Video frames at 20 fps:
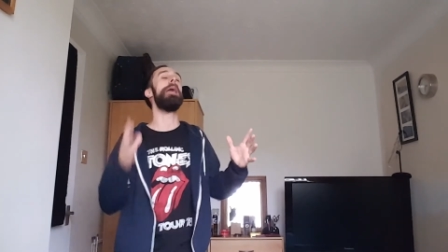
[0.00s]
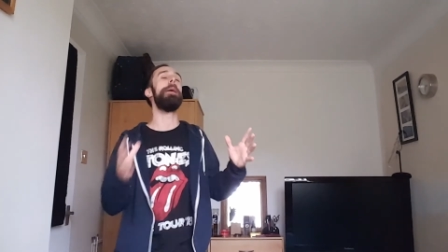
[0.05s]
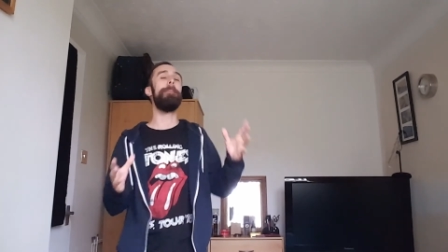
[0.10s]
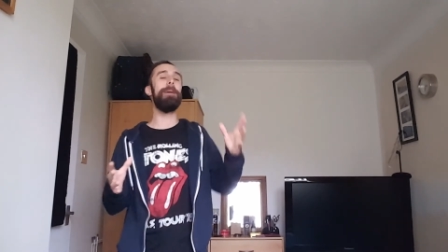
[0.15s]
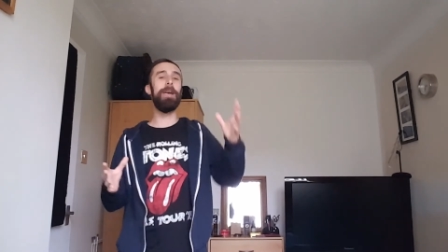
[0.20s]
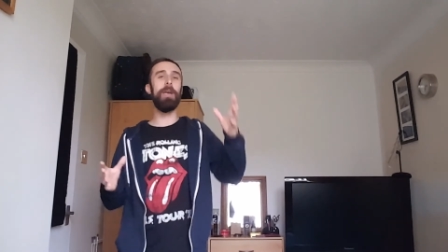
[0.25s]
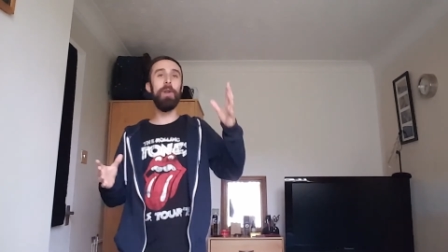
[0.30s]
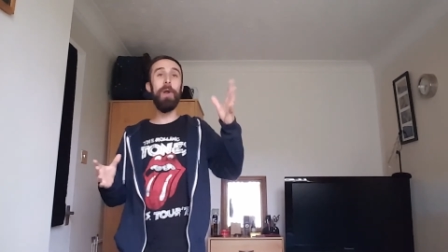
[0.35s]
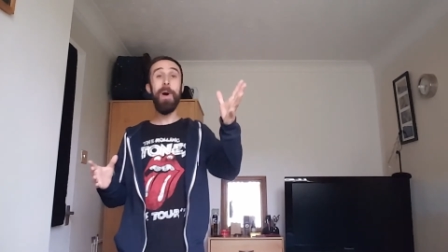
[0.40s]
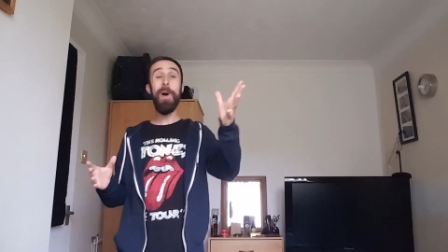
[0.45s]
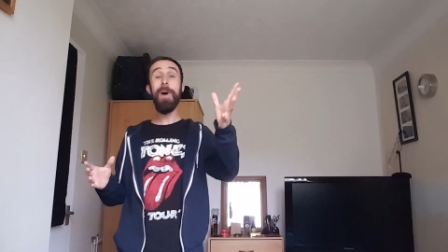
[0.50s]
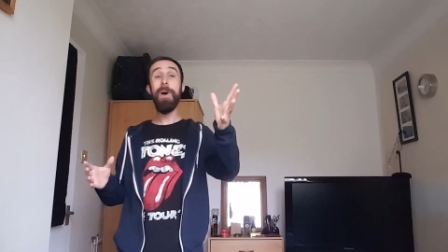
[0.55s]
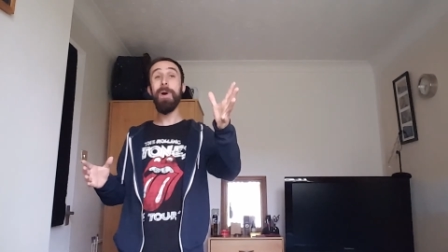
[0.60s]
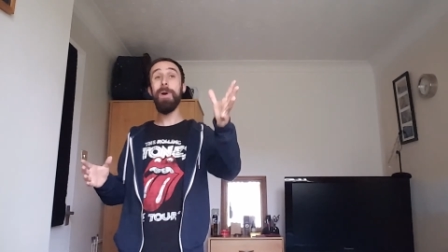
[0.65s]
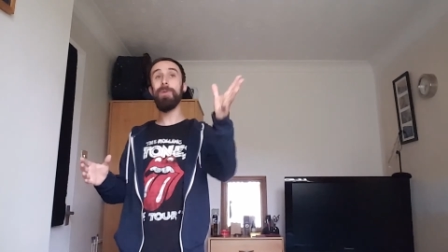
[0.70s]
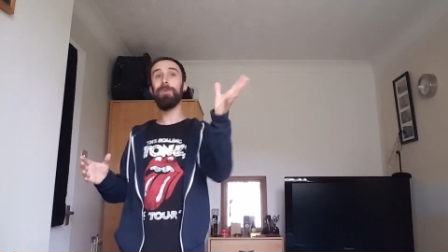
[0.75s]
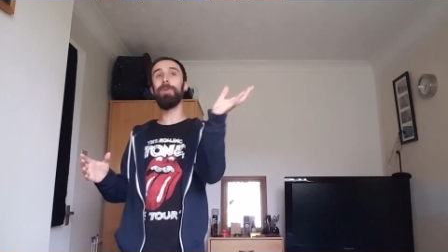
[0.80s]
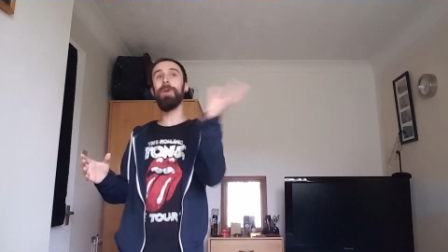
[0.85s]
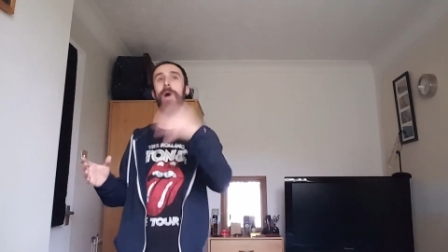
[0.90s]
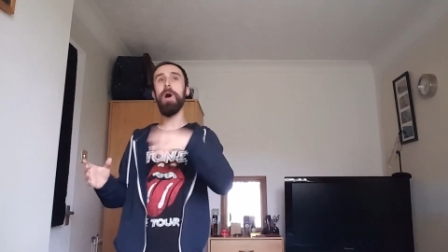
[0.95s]
Make it all
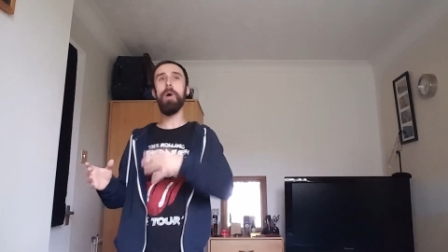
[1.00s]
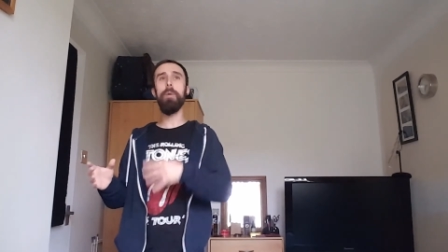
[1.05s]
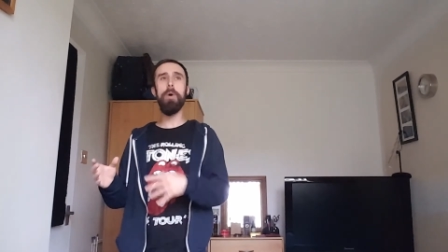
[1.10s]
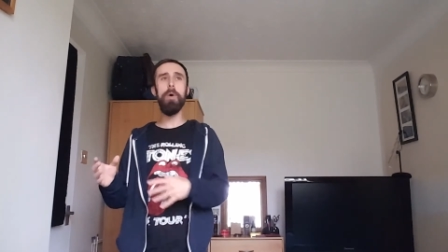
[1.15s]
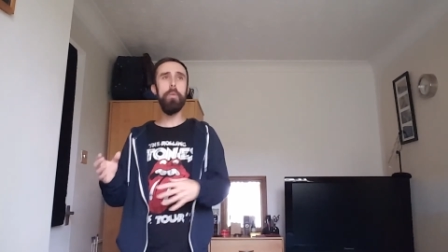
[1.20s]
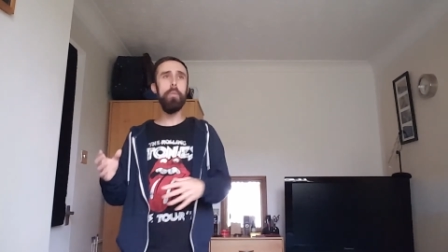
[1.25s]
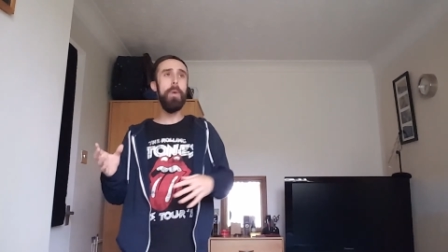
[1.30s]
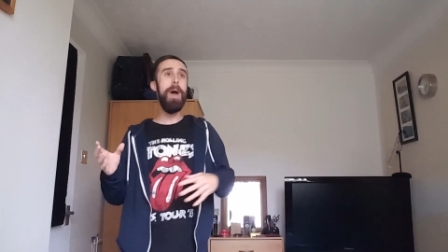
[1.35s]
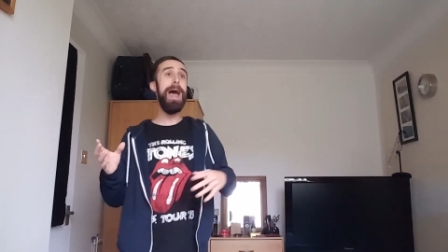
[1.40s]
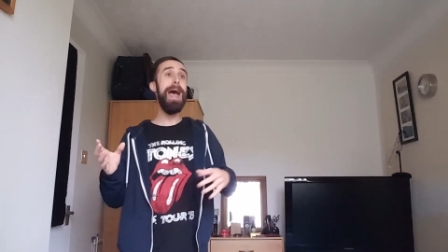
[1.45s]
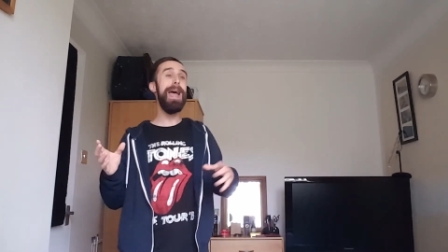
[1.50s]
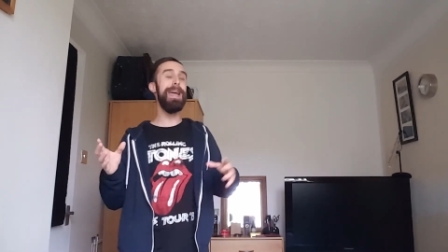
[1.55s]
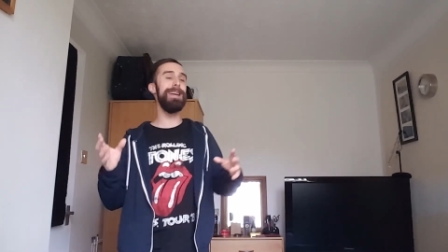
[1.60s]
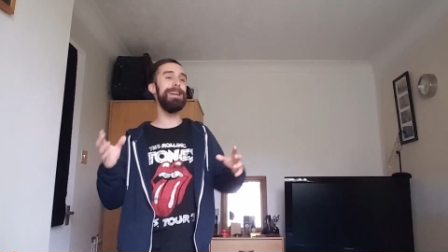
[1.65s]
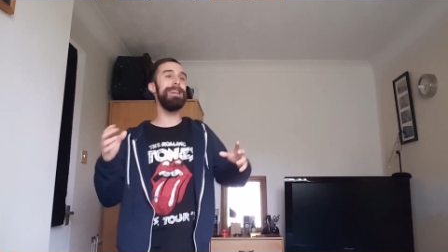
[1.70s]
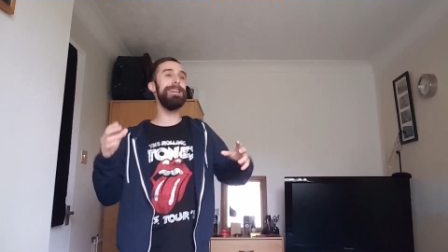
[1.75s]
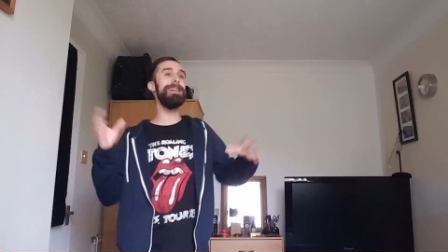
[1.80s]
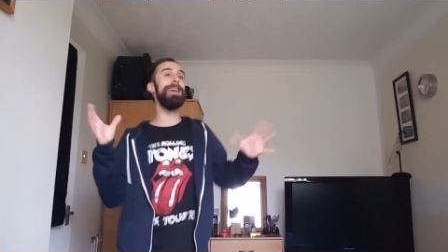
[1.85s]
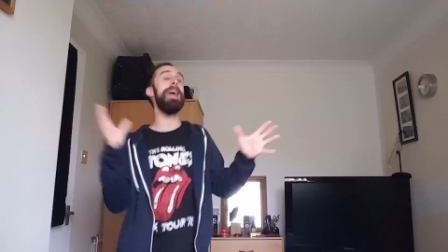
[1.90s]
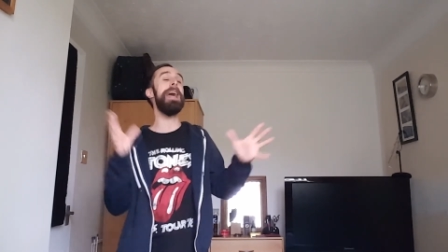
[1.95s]

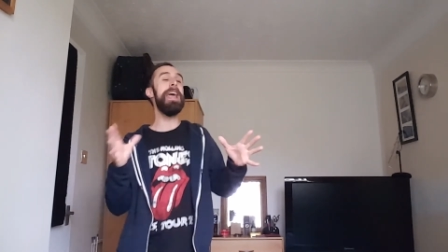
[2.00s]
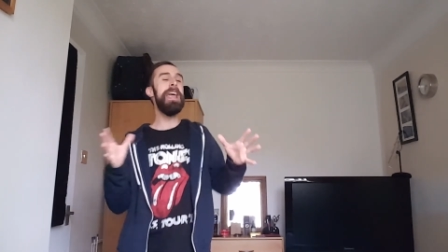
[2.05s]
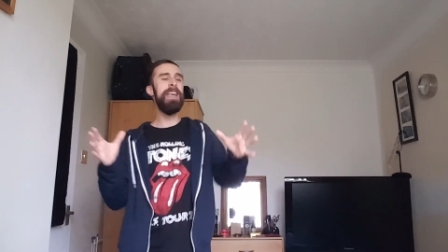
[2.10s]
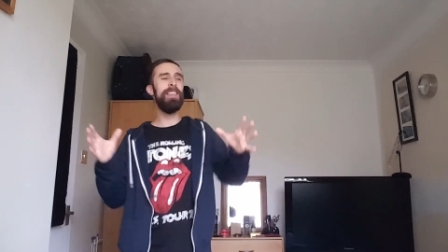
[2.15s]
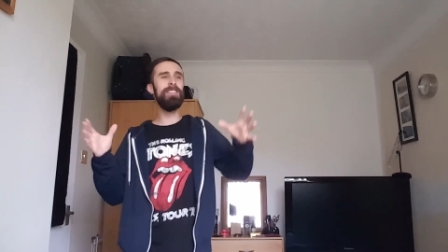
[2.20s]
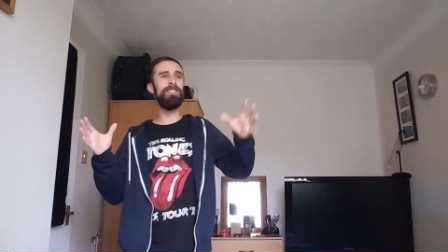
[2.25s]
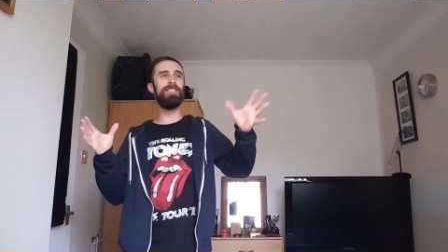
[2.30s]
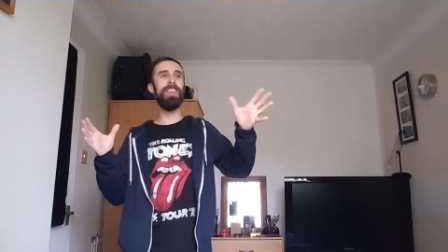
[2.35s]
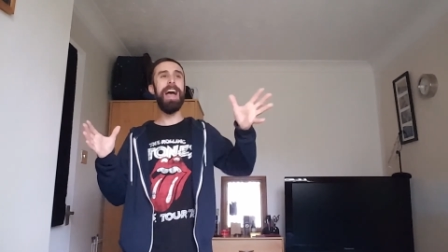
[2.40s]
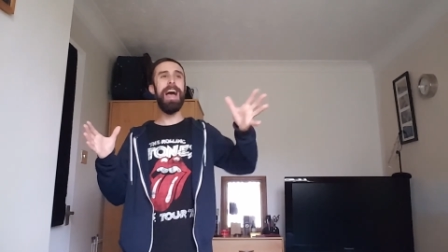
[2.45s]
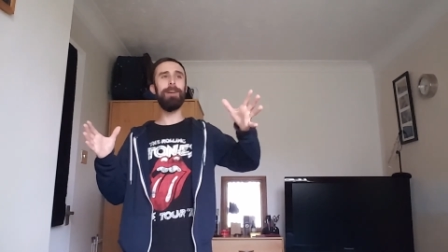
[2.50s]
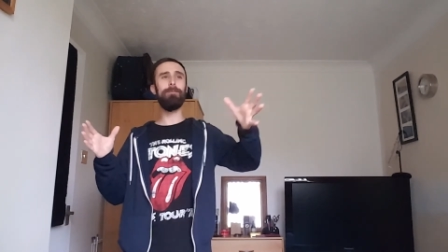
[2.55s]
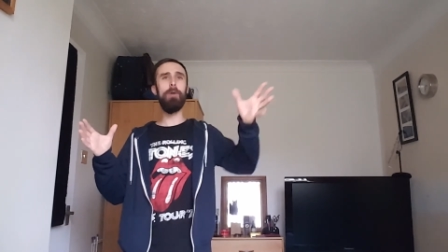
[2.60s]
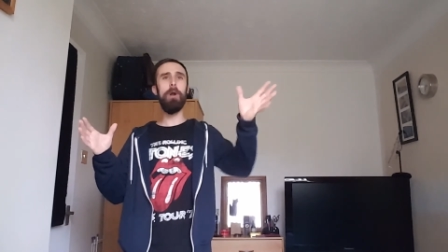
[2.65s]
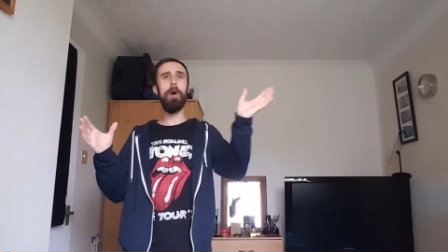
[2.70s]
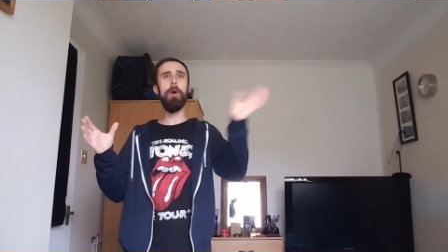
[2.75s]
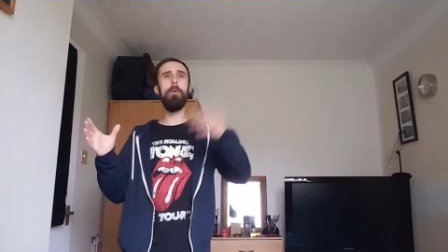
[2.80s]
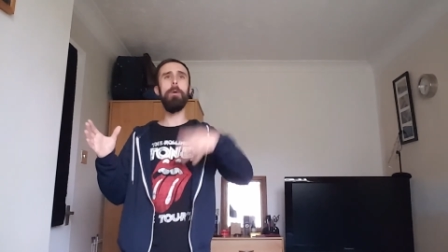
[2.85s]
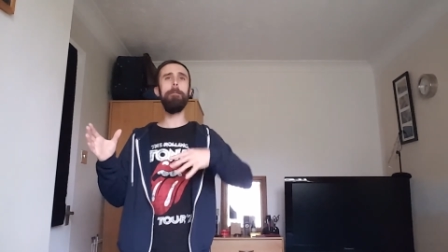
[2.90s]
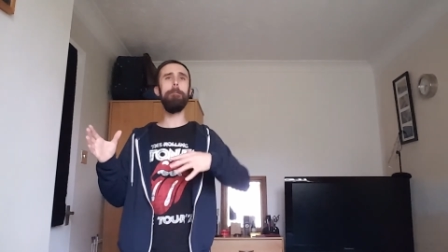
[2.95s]
say
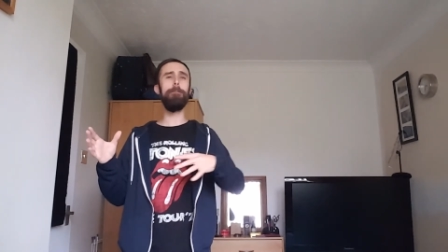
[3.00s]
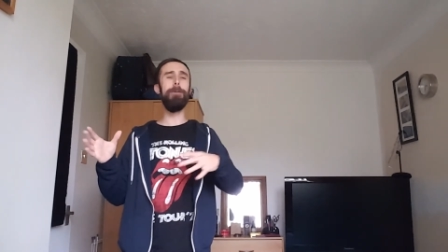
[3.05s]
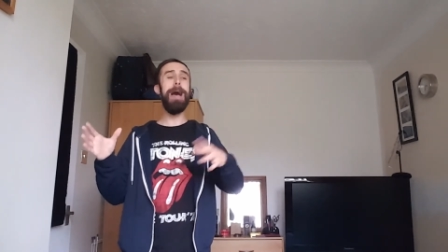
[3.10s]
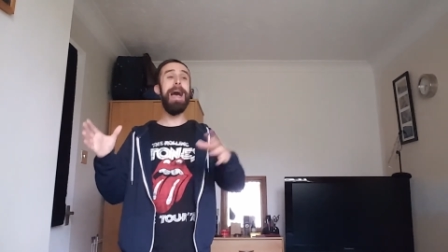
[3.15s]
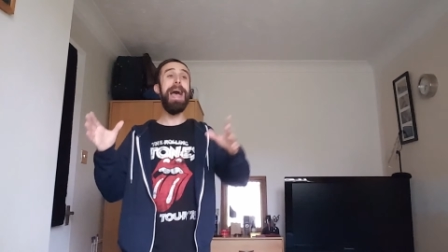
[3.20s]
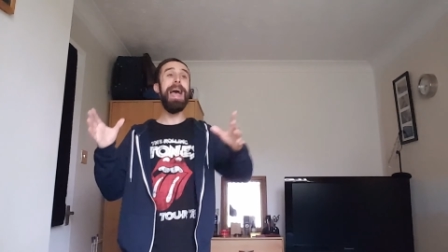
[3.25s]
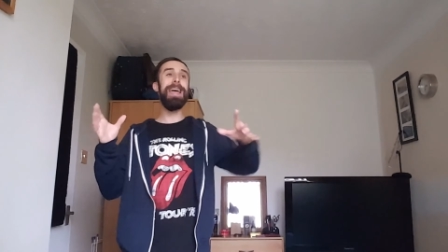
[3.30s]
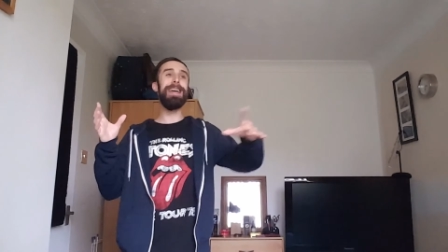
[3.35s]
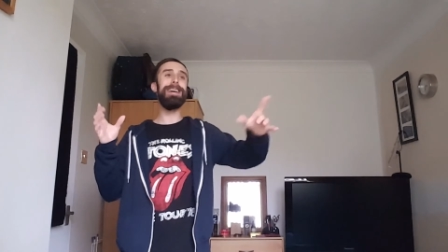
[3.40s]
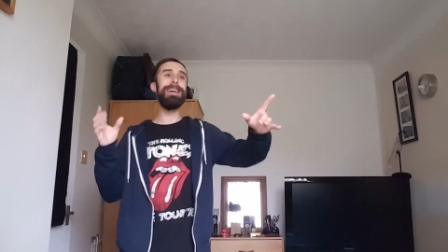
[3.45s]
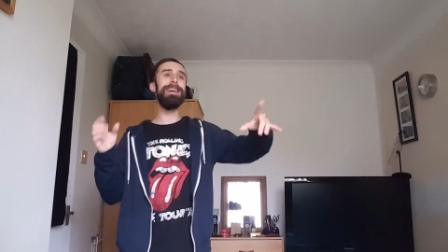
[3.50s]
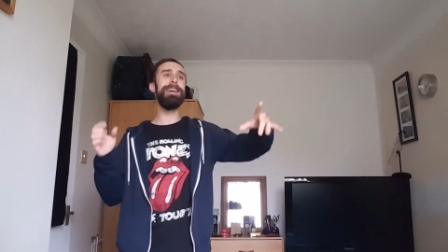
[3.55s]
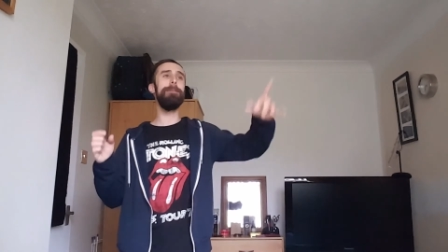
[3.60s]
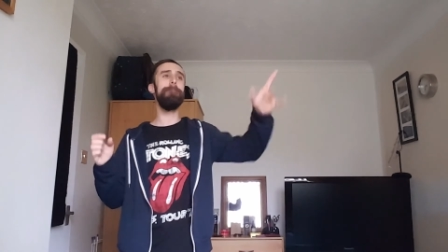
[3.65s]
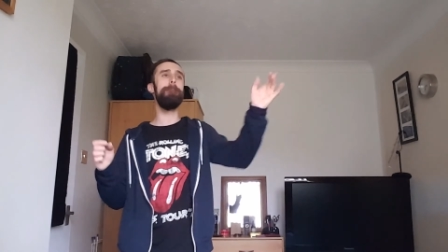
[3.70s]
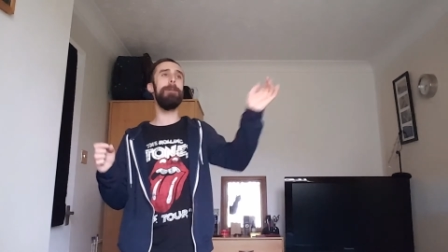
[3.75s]
sorrow and pain,